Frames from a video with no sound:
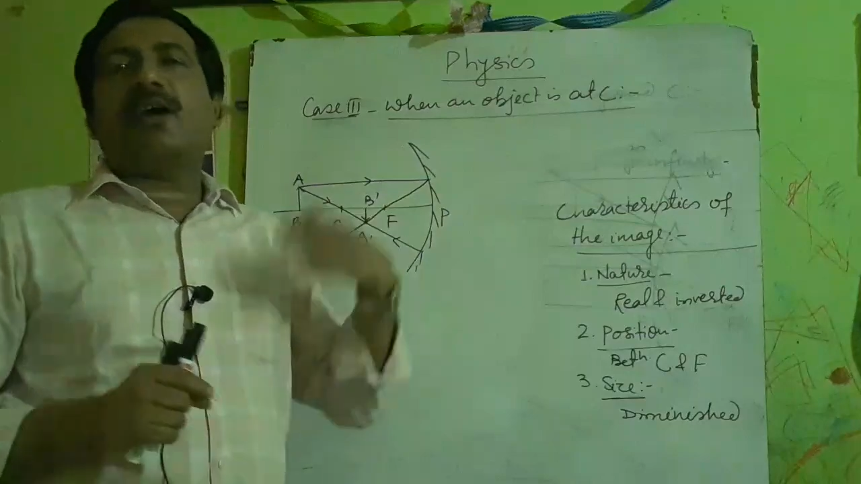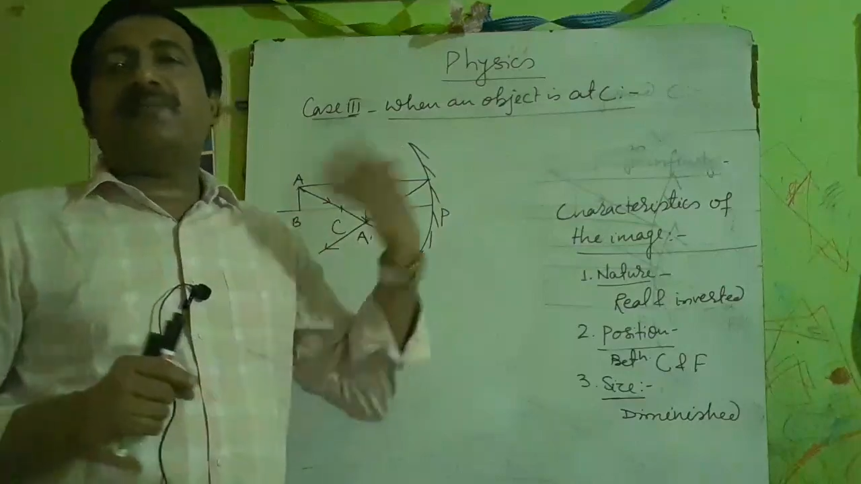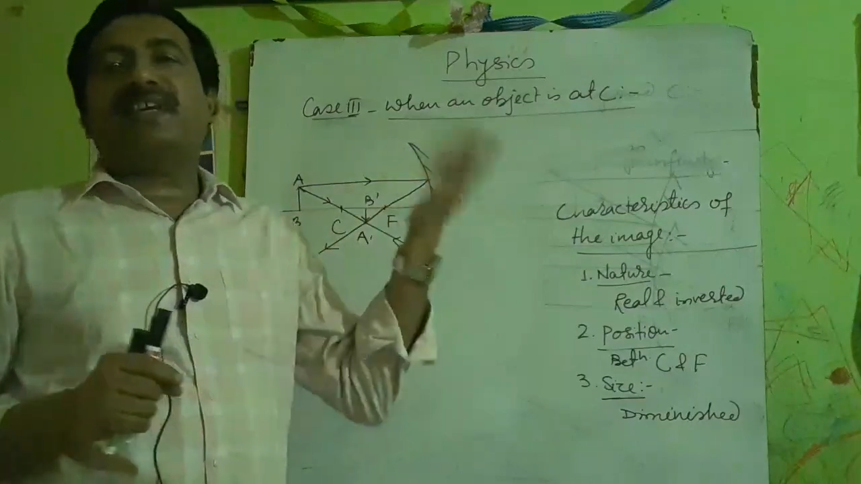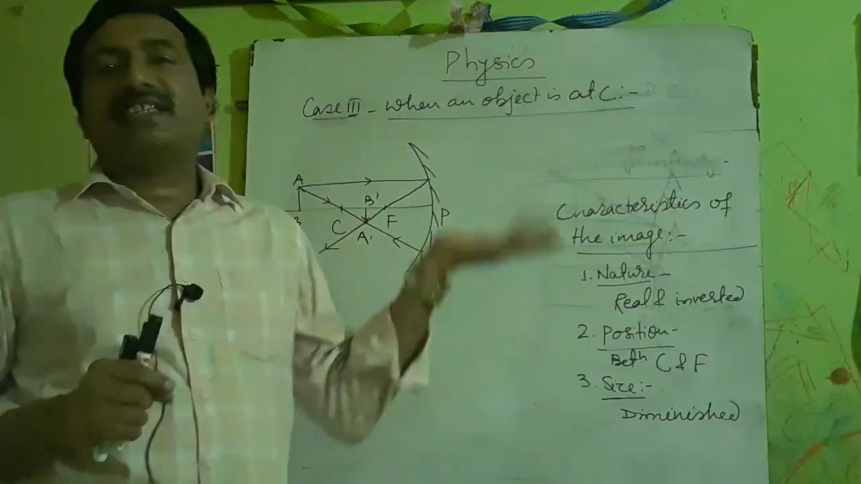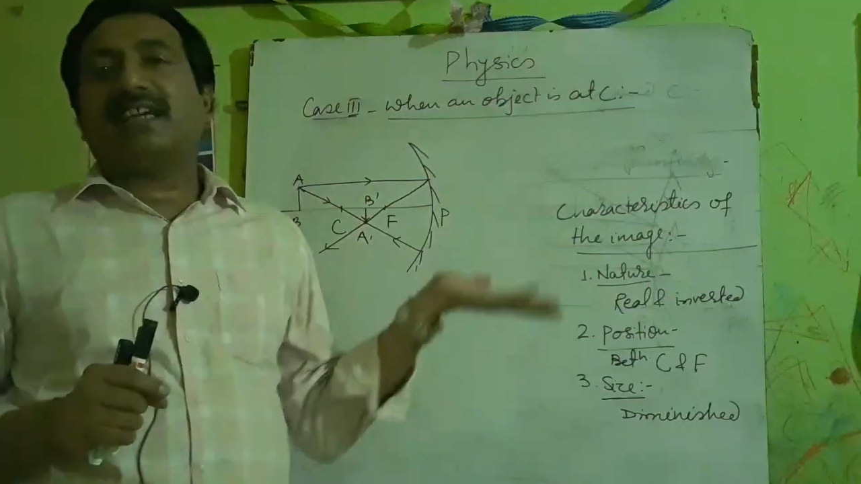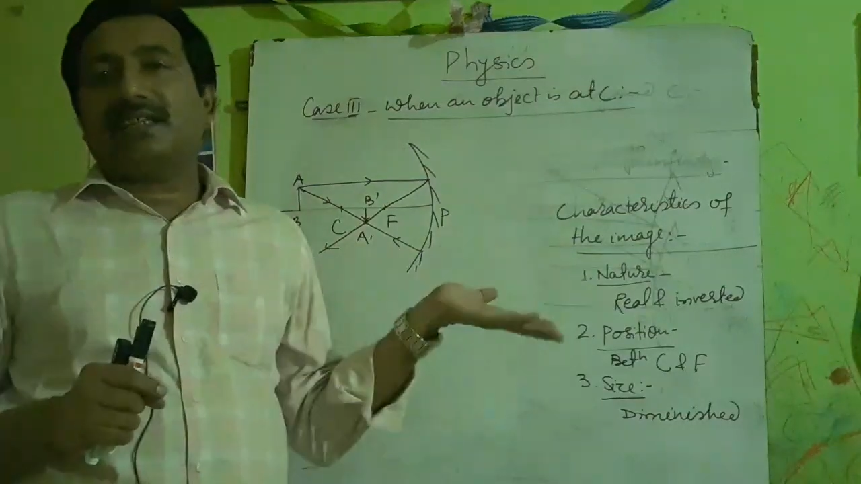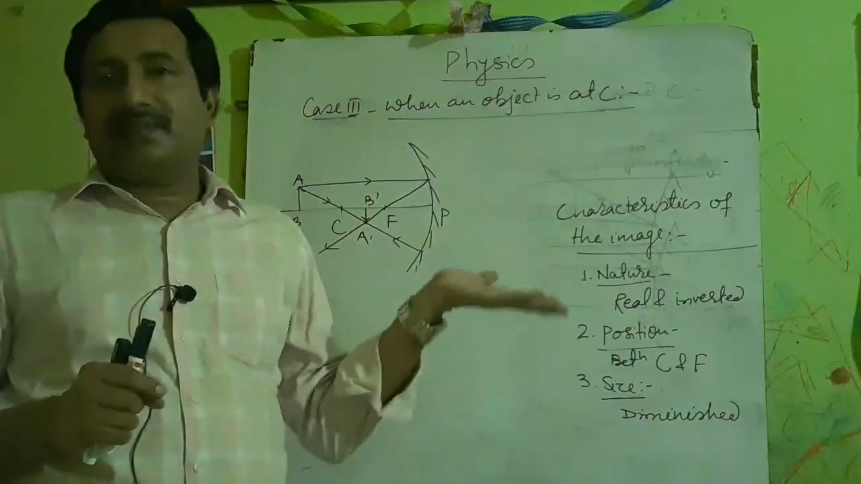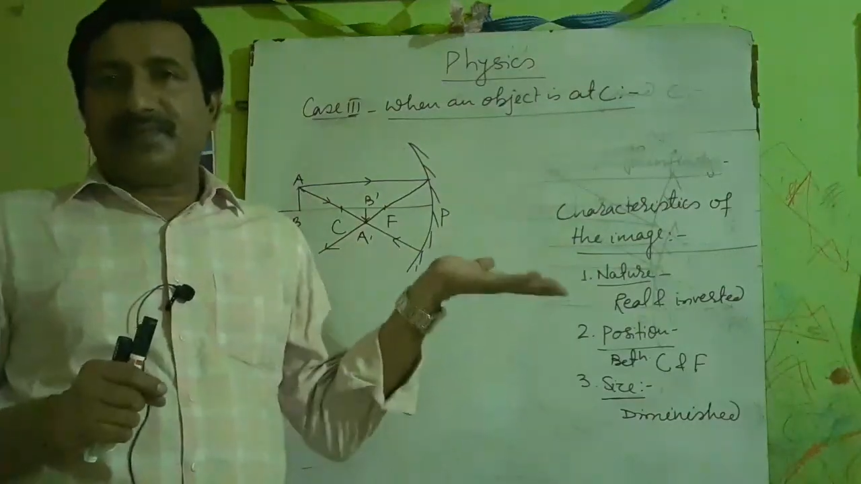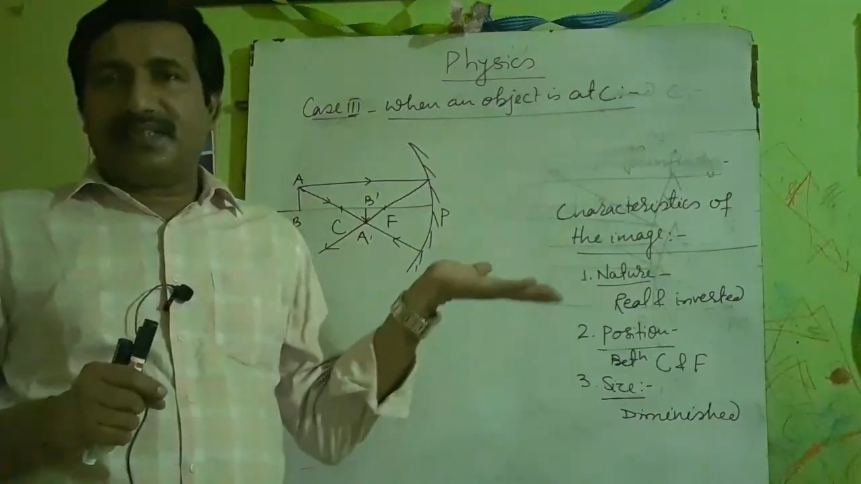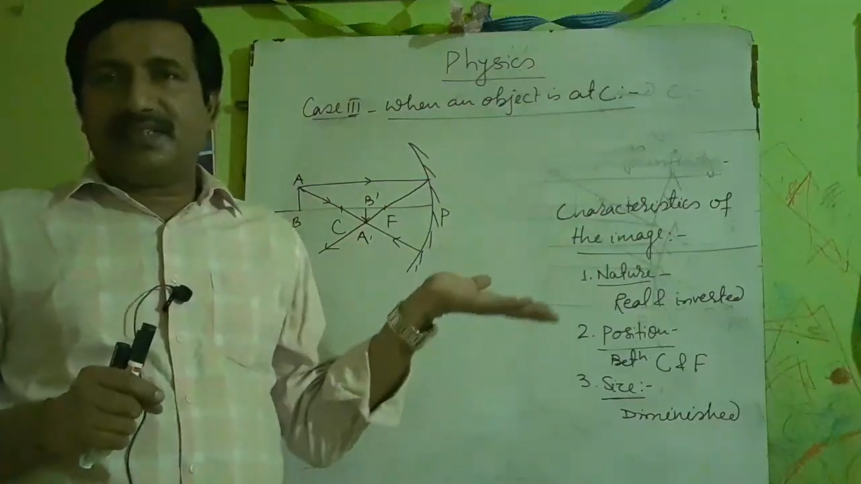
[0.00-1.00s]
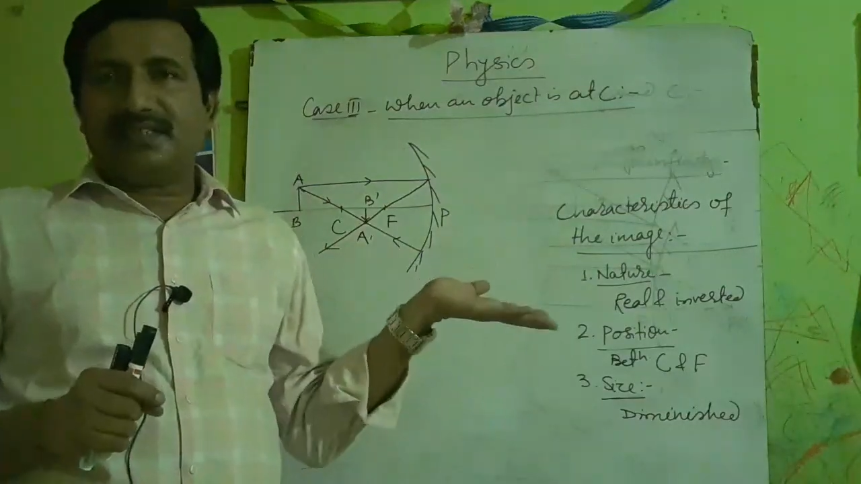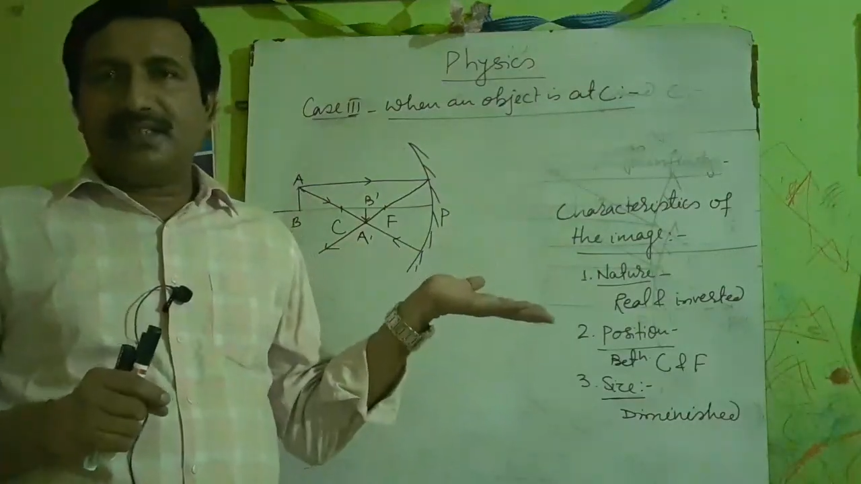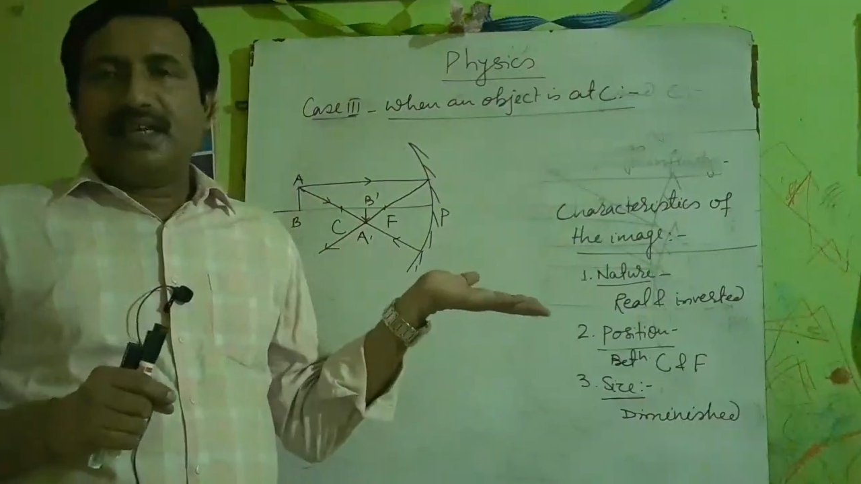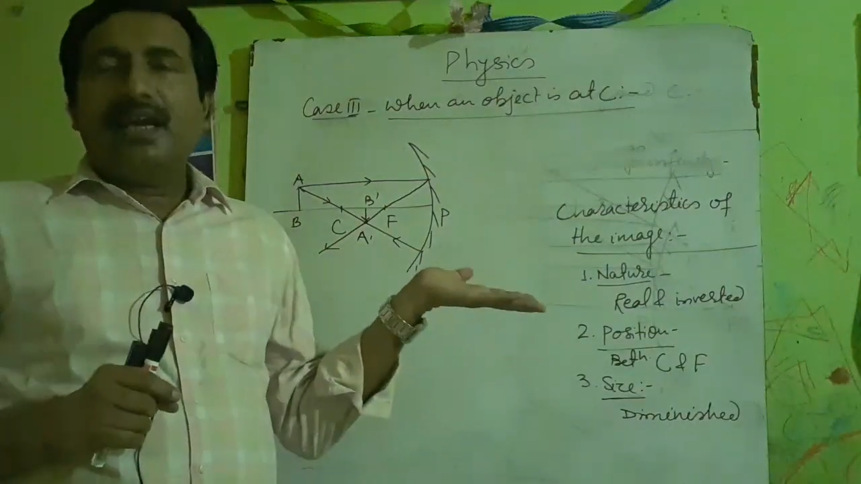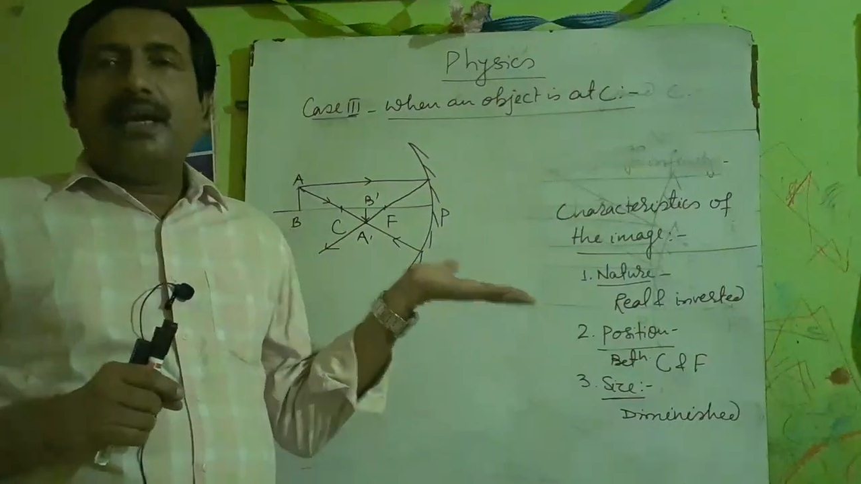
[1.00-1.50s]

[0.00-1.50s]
object at infinity.